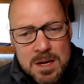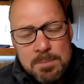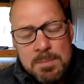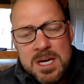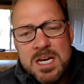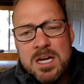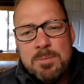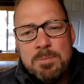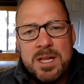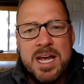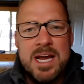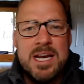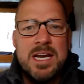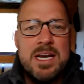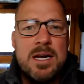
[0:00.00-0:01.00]
media
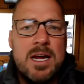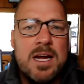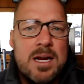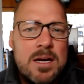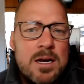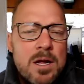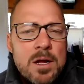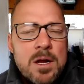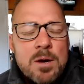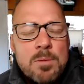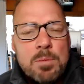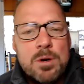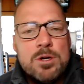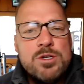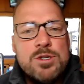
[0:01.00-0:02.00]
planning and
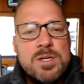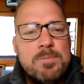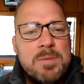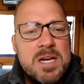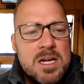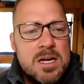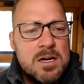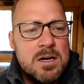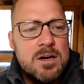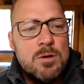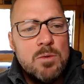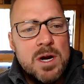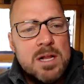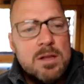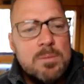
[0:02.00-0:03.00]
producing media on a
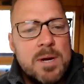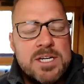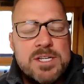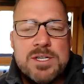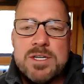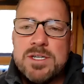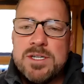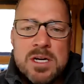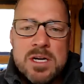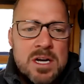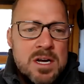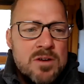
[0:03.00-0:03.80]
regular basis.